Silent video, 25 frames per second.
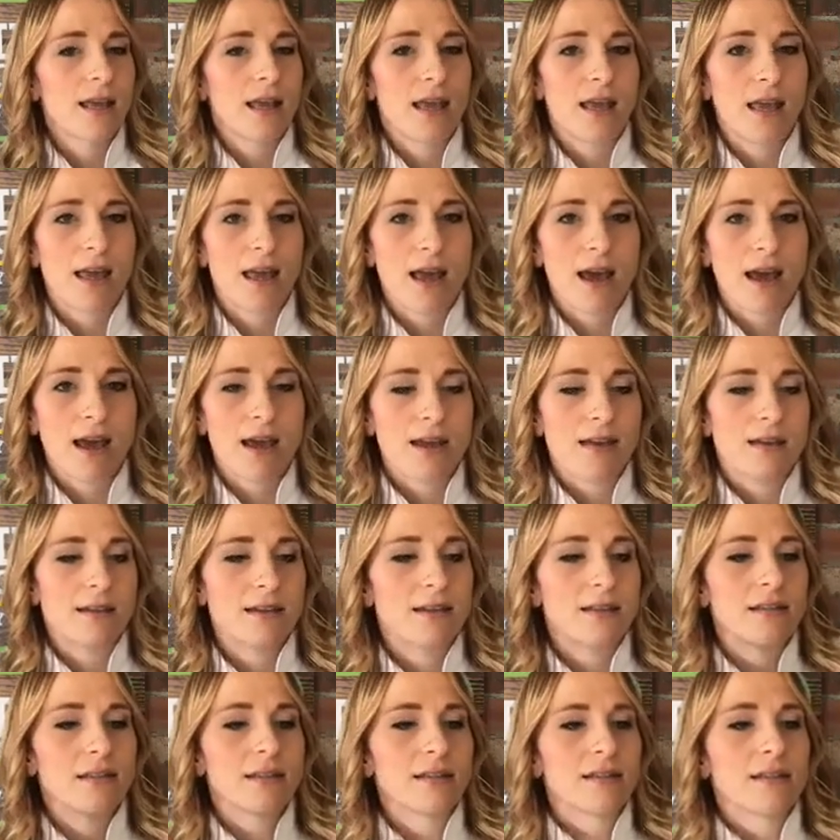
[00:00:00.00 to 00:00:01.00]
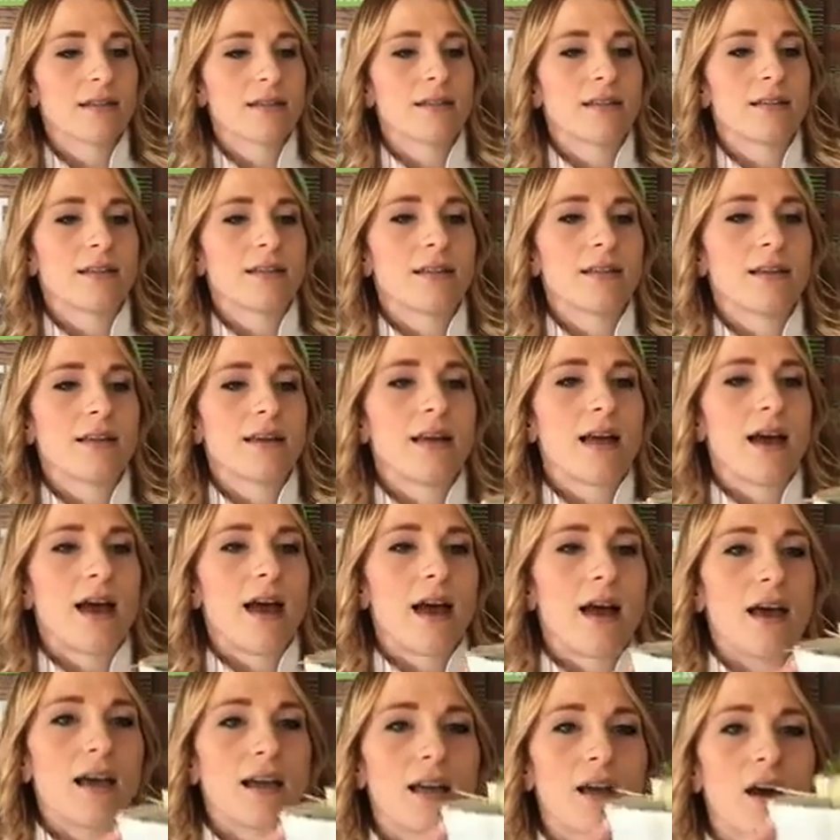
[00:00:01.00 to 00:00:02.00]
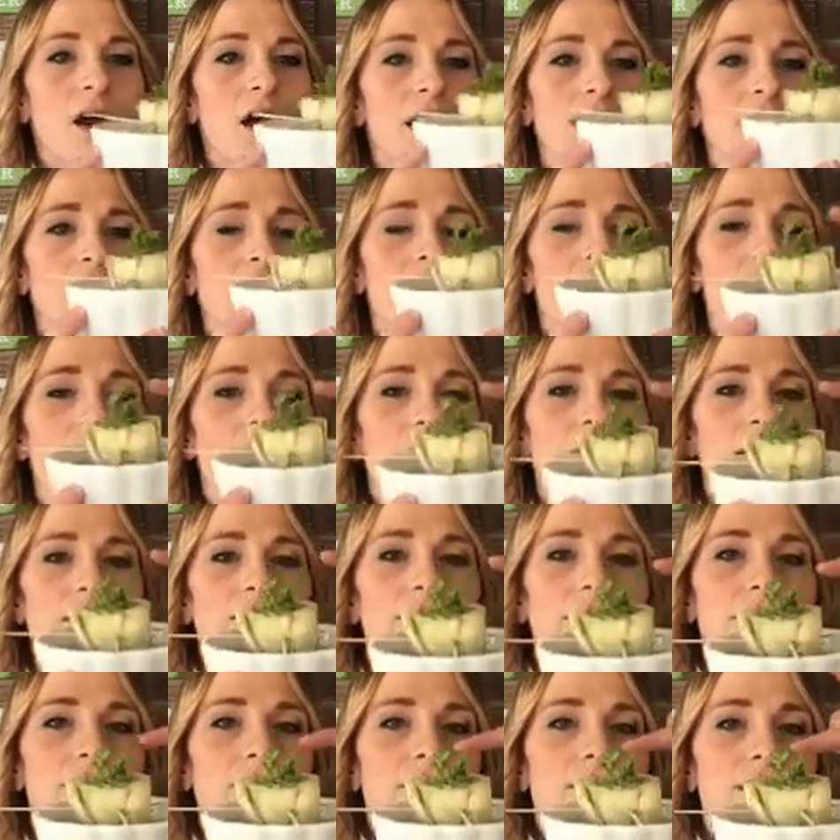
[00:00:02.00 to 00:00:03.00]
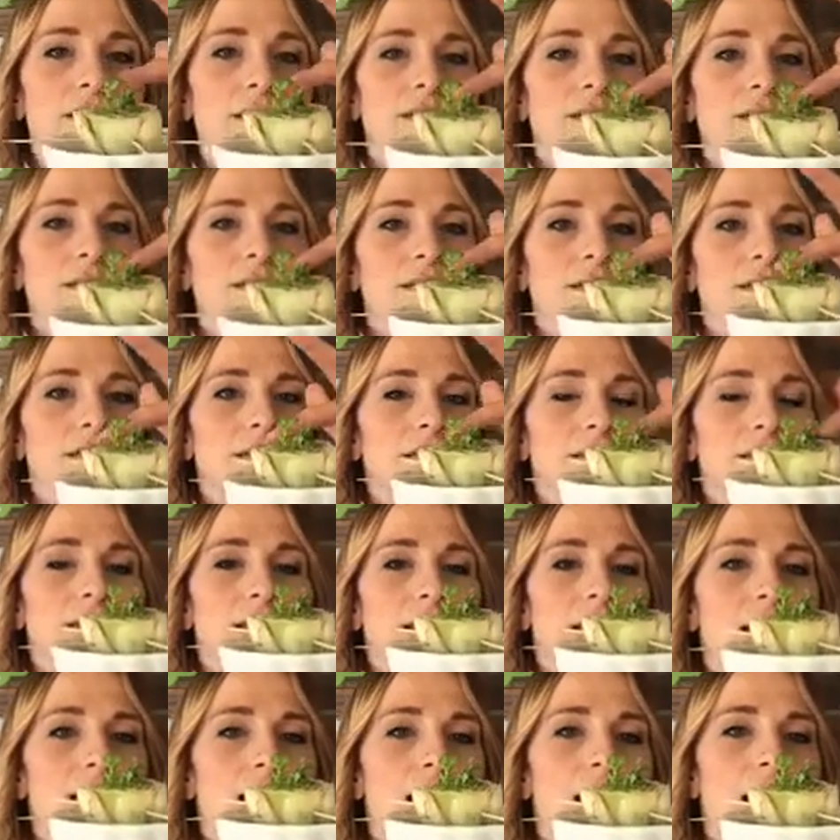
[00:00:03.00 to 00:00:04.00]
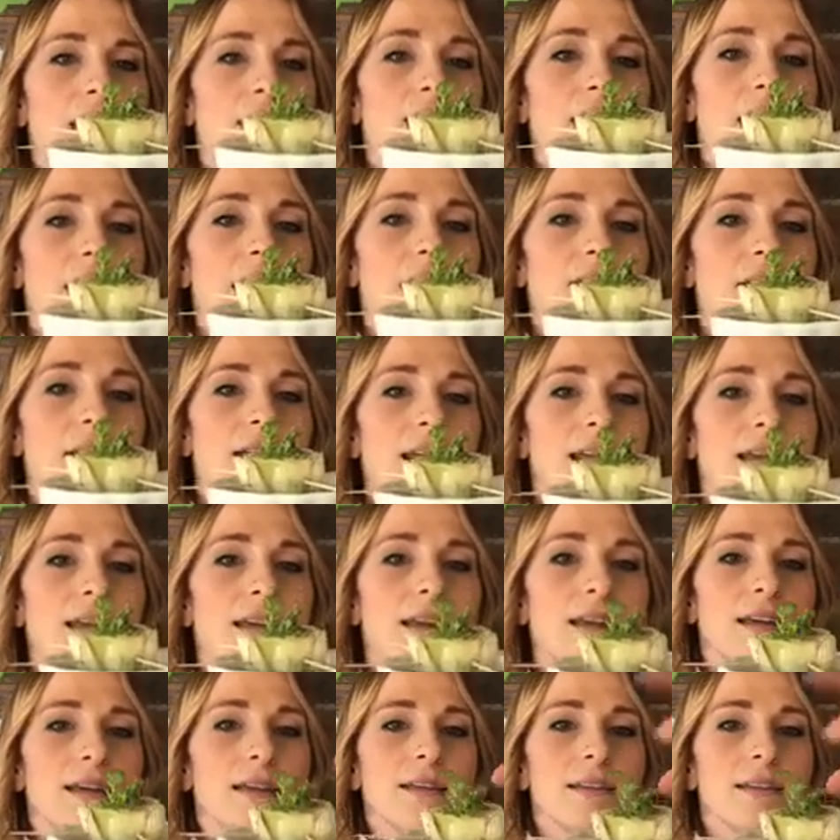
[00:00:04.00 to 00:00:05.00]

and cut it off, and then I